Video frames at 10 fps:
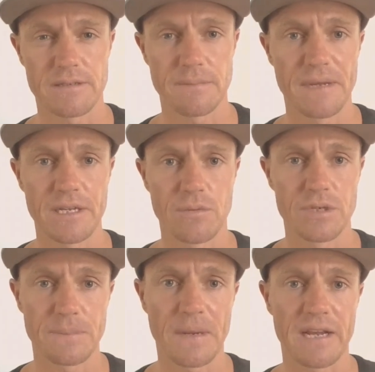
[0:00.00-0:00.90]
depending on
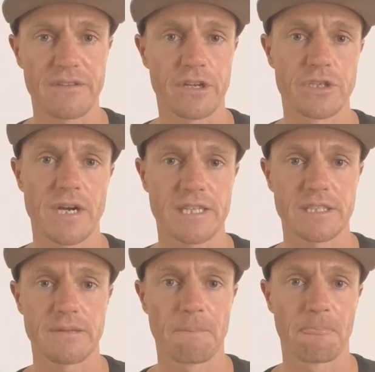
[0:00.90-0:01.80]
which part of the contraction,